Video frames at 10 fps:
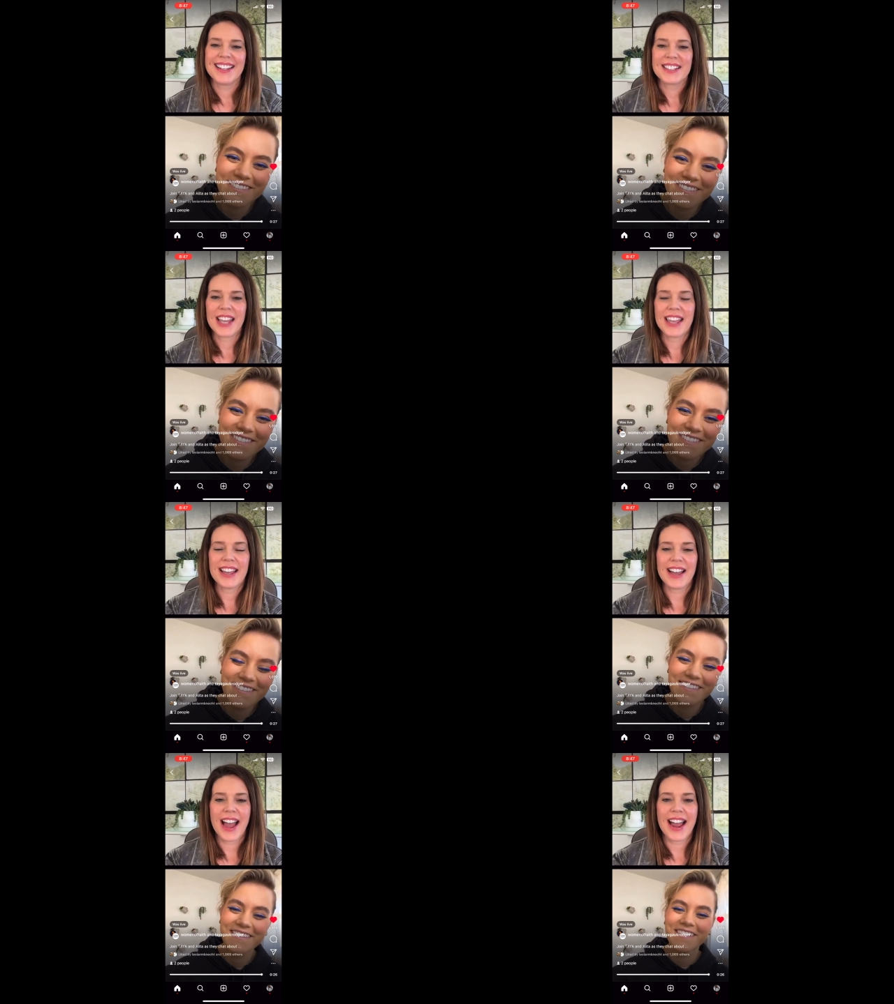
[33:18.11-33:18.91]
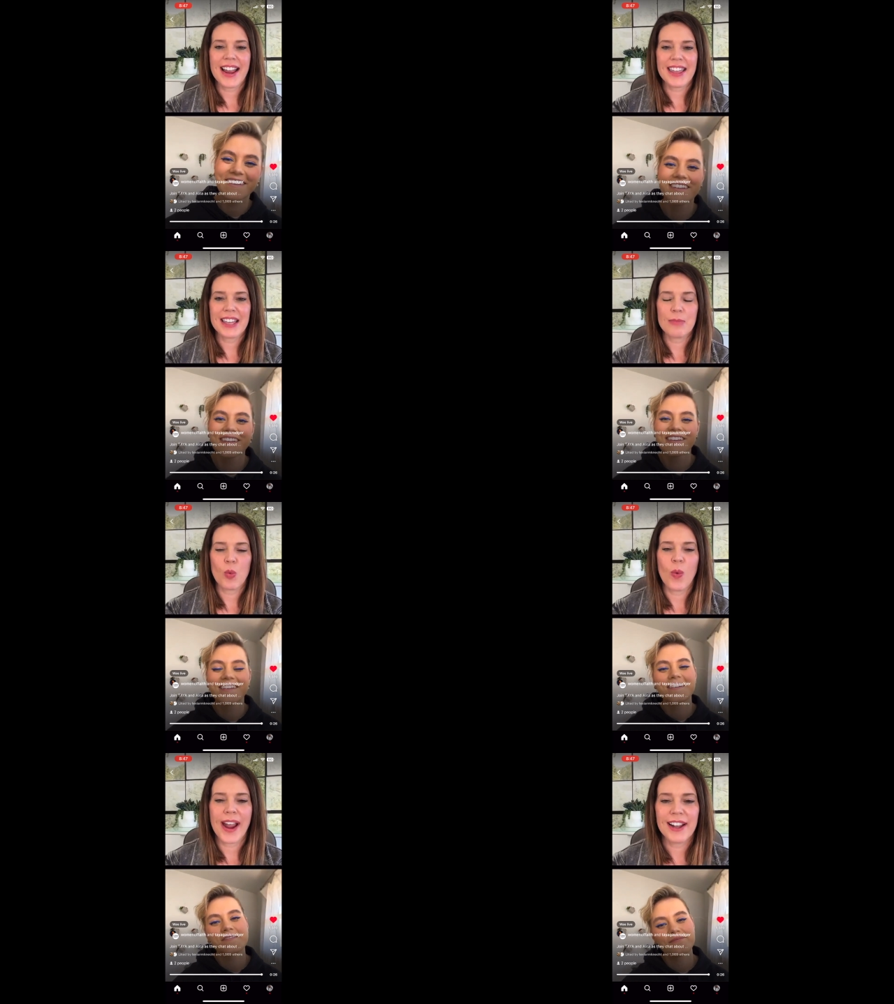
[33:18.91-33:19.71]
Speaker 1: Taya, I
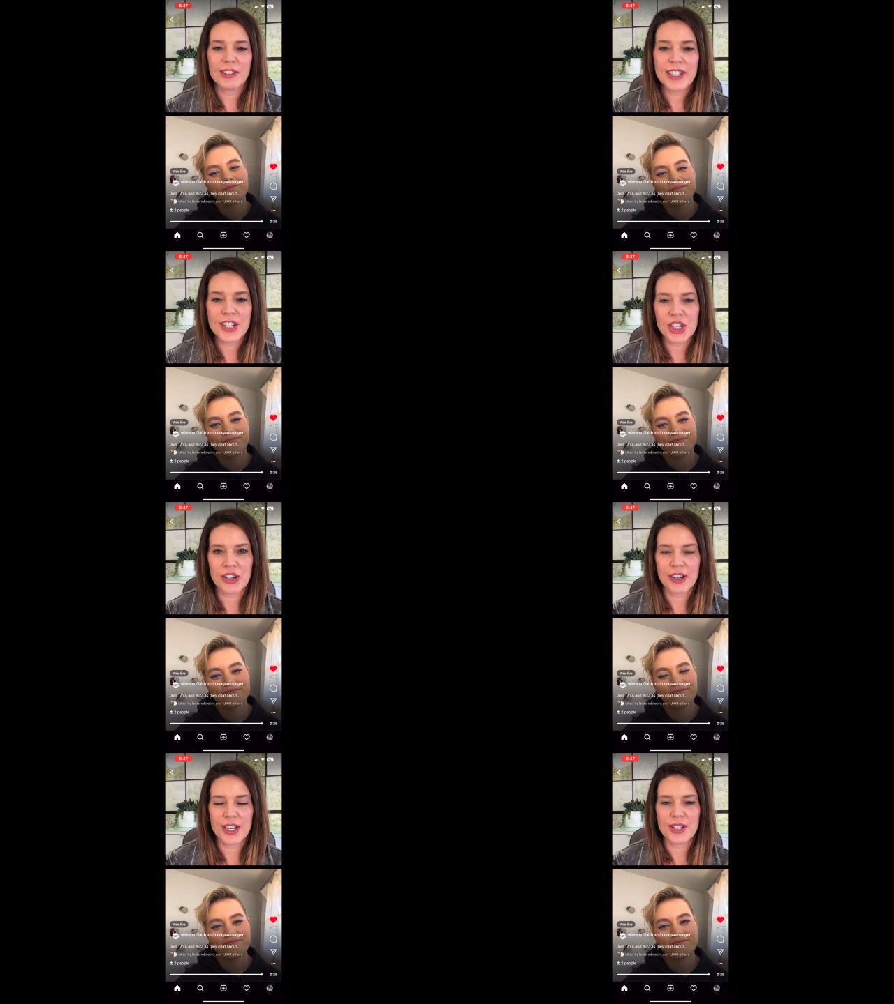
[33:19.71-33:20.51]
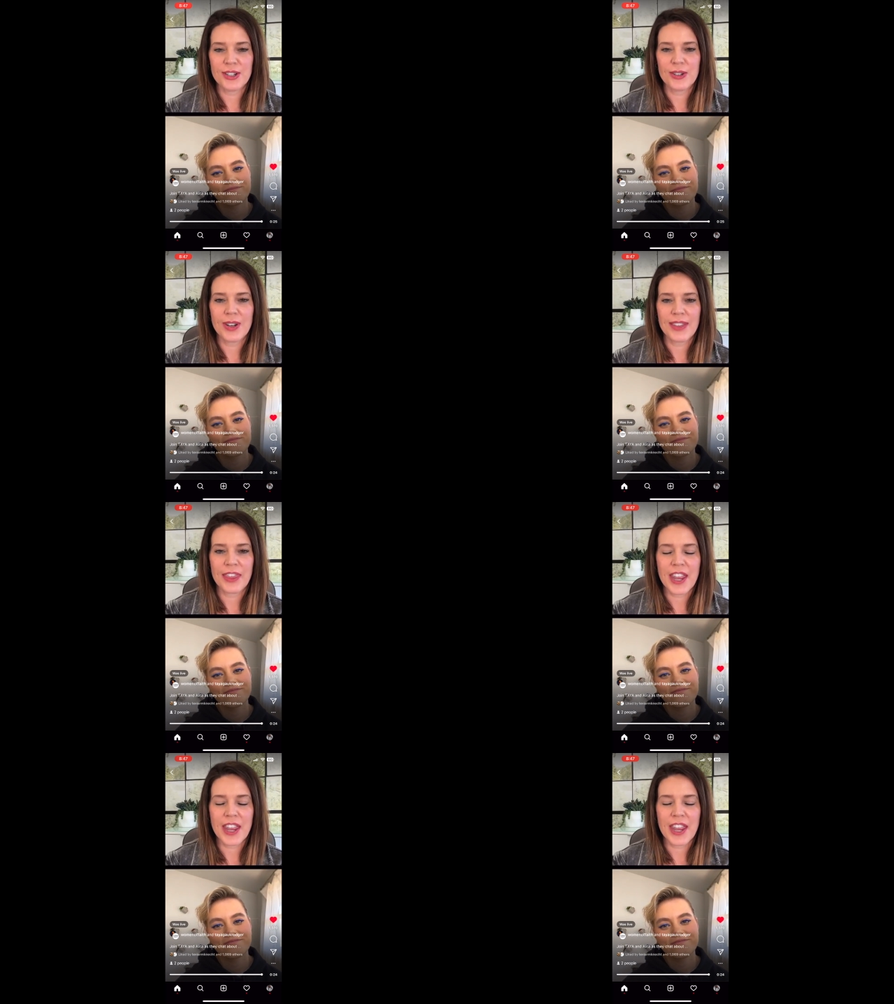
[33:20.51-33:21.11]
am wildly cheering you.